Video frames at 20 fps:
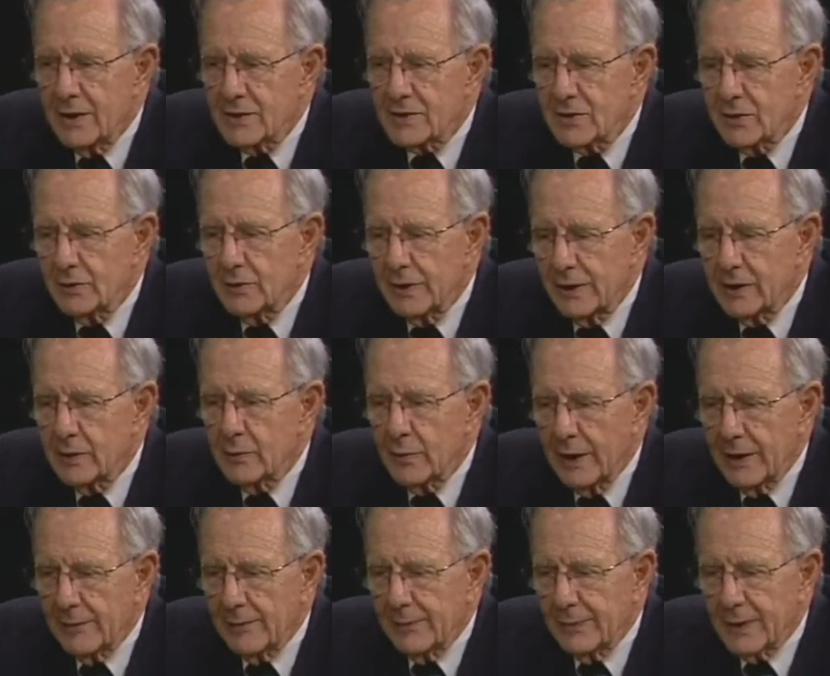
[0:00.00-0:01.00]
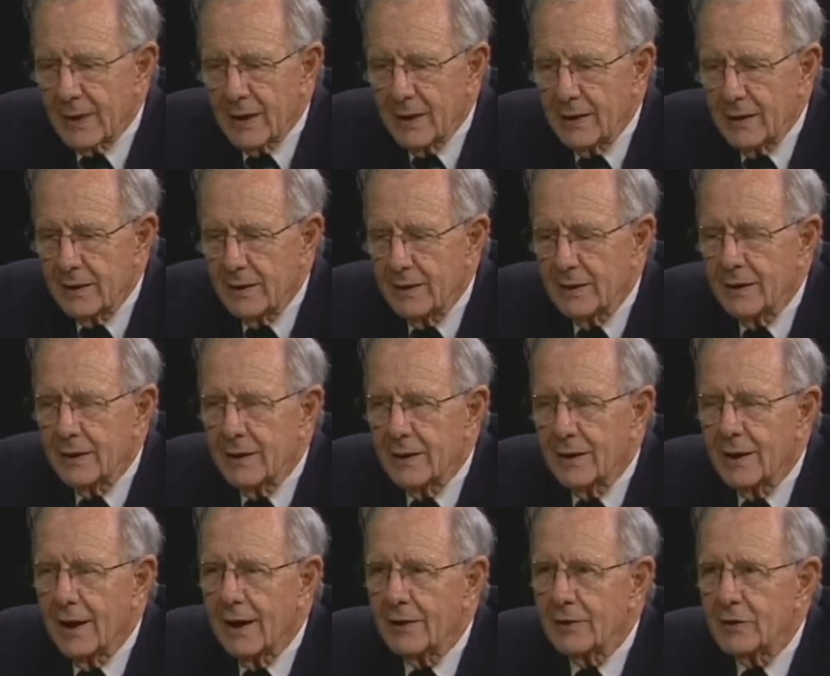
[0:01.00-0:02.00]
So anyway, uh,
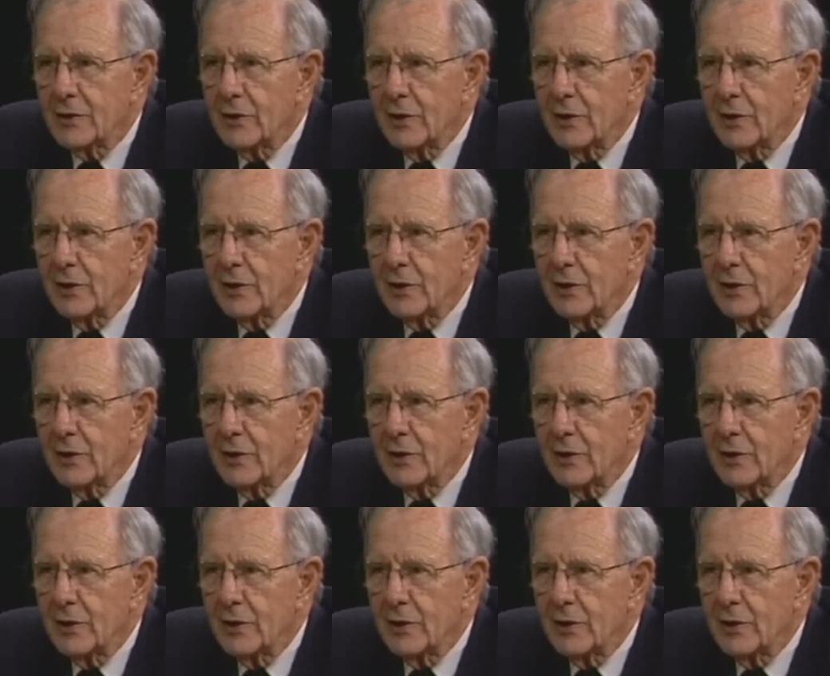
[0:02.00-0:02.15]
I